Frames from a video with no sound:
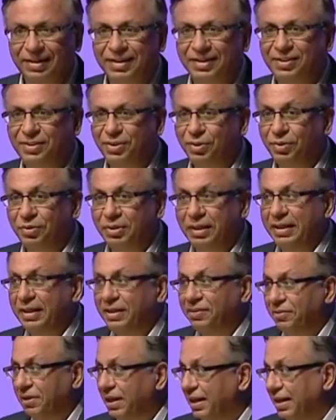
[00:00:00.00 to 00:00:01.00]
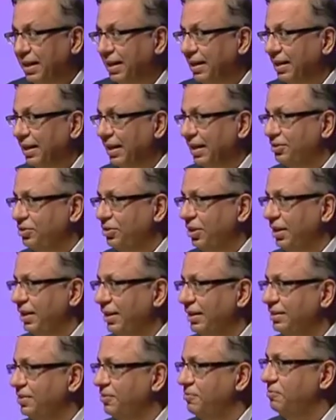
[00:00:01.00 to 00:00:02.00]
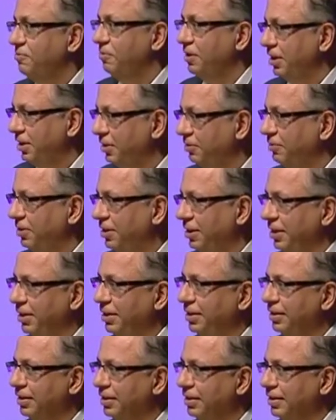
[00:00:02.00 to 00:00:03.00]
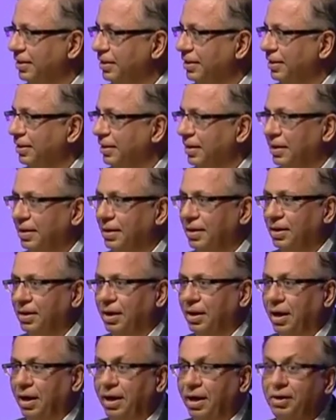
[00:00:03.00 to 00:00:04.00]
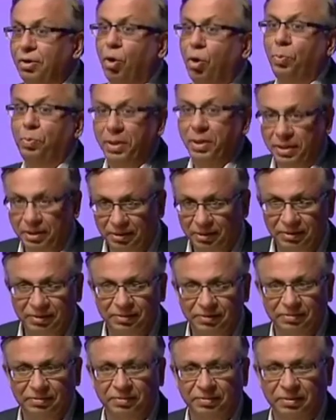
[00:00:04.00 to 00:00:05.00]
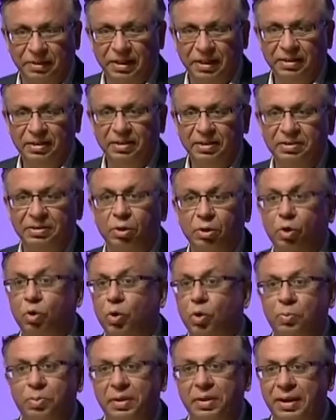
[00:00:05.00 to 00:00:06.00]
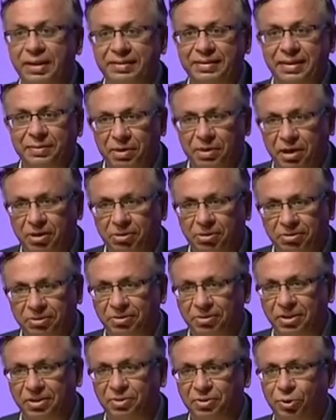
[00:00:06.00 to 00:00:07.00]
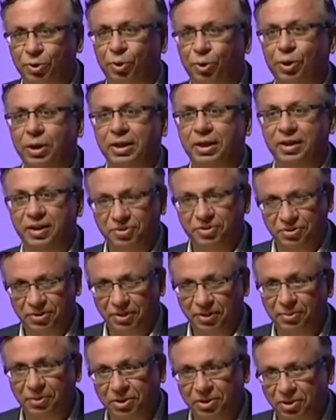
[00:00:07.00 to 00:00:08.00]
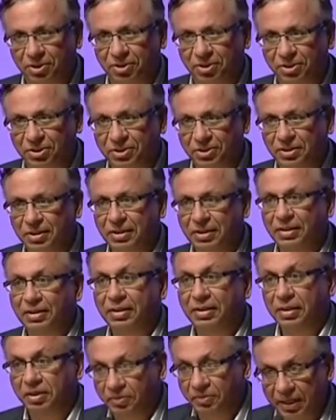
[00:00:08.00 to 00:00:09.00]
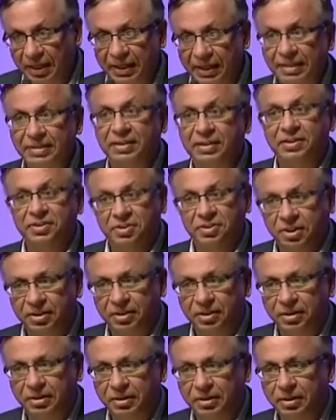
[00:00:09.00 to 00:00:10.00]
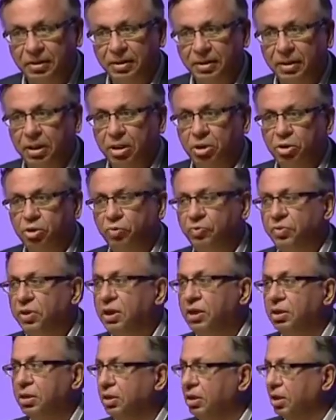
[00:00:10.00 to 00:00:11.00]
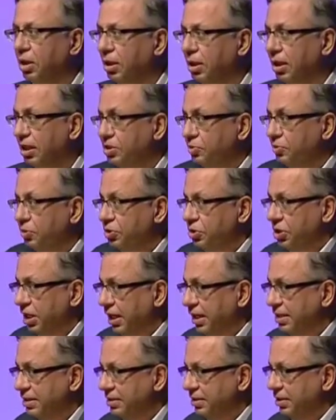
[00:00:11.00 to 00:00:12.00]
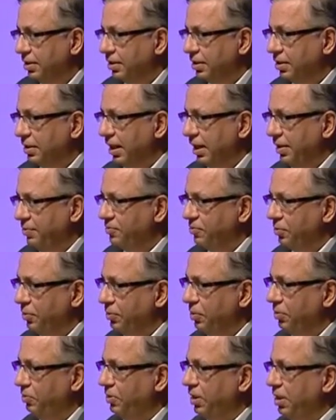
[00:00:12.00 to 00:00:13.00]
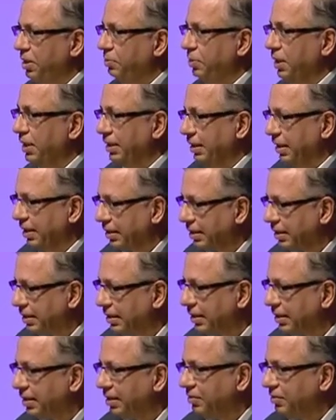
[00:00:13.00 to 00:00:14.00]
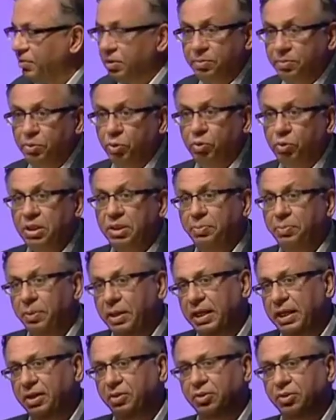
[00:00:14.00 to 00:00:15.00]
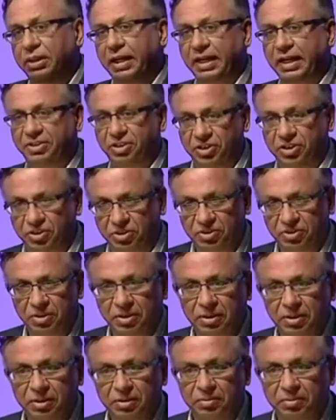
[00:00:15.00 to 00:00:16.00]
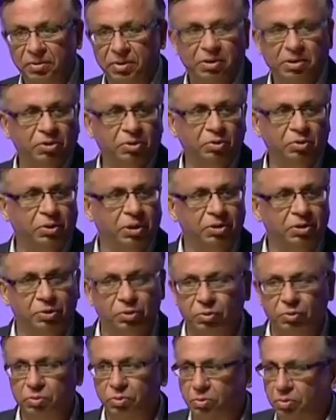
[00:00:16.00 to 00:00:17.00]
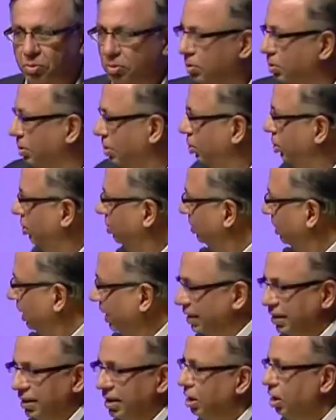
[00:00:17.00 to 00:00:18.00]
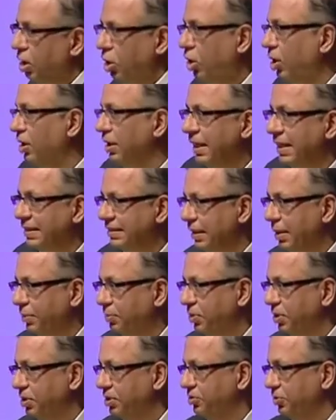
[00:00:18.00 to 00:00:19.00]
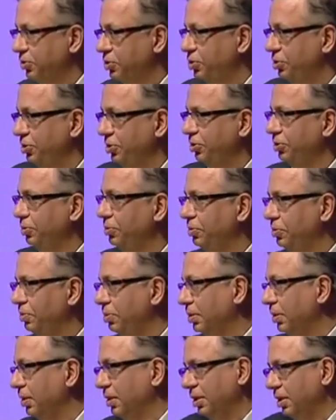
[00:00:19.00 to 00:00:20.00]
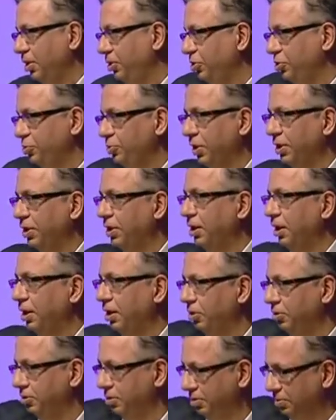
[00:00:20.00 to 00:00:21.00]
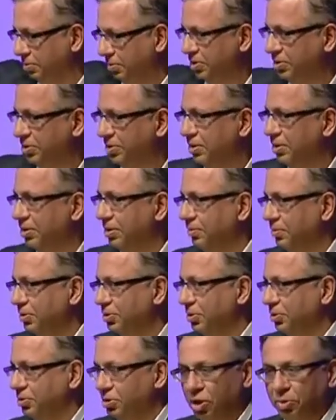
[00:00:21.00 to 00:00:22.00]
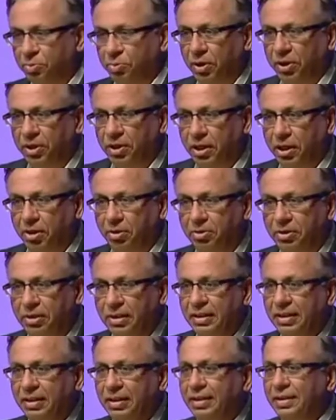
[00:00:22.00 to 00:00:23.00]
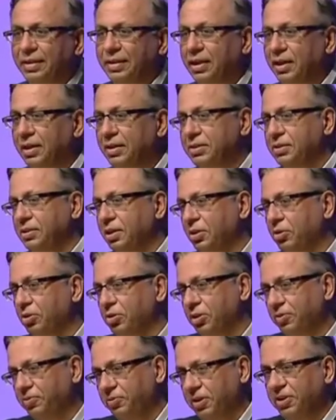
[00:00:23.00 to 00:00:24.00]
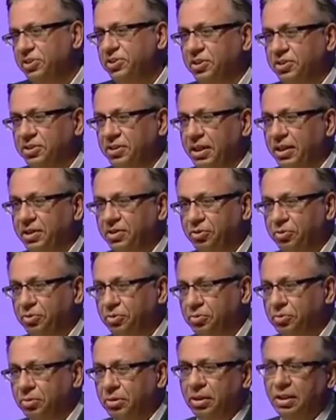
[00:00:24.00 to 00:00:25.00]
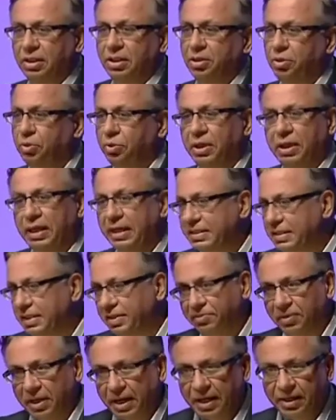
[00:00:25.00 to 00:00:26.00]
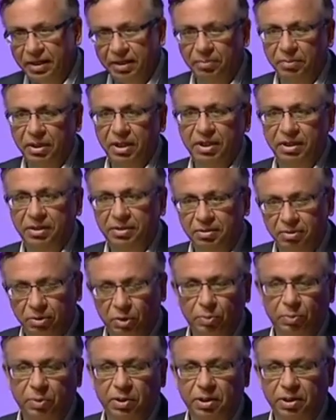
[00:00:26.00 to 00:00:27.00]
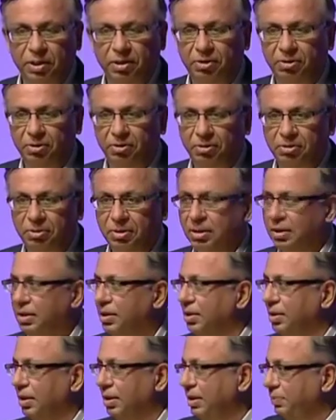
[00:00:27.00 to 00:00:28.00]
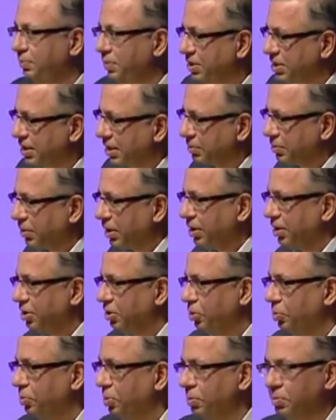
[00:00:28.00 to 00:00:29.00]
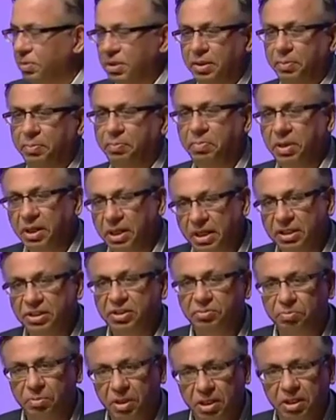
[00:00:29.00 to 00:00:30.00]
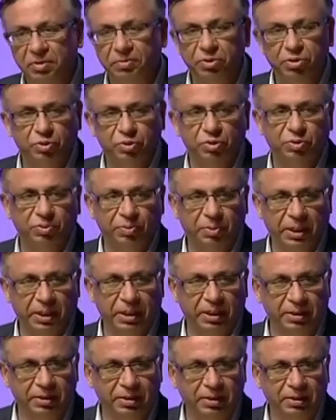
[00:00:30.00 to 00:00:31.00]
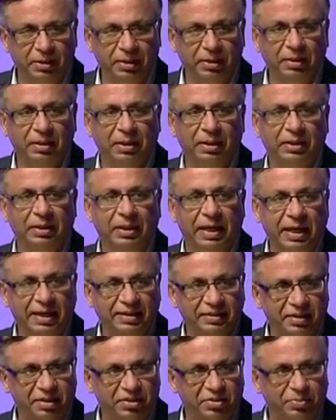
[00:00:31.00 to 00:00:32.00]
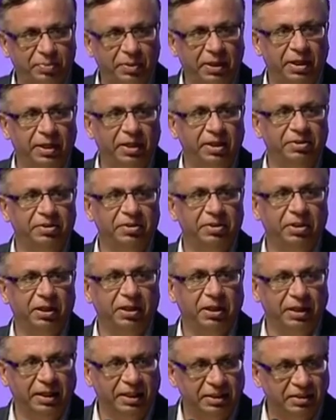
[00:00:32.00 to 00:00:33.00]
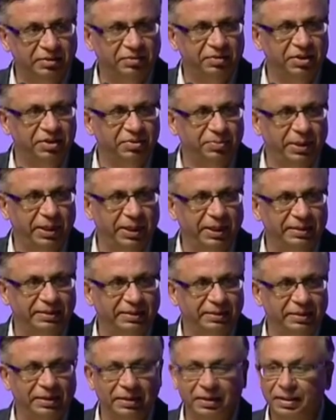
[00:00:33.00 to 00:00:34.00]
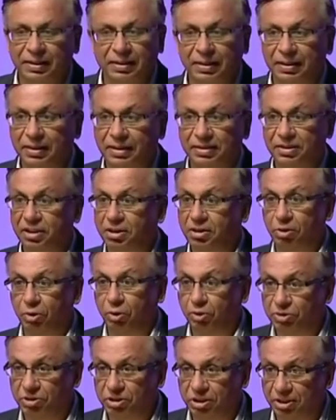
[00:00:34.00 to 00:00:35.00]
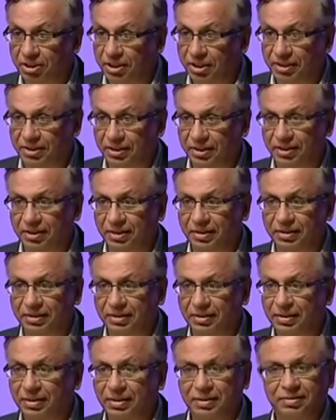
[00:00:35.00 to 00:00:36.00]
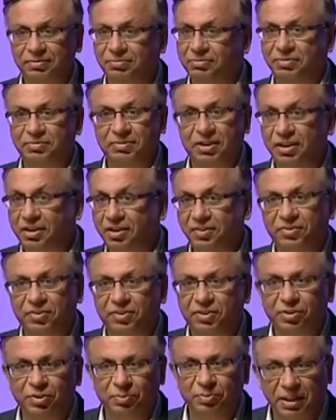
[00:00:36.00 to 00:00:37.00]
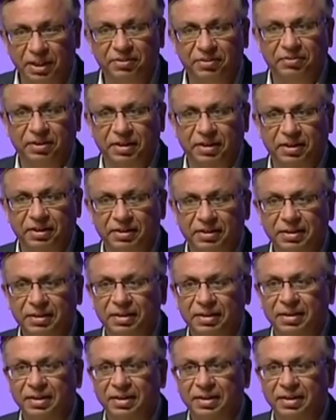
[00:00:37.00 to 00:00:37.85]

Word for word: So in a way, actually, it's a very, very unopen, right? There's no openness about this whole industry because the way it is constructed. So we can, unless we change the game from the very beginning, we'll be only playing on the edges. You can do, like all the examples which, Yish pointed out, Mr. Chong pointed out, they are still on the fringes, right? You took an SD van and made it open, or EPC made it open, but the biggest money which you spend in the access space and the connectivity space is a closed circuit and very difficult to penetrate it.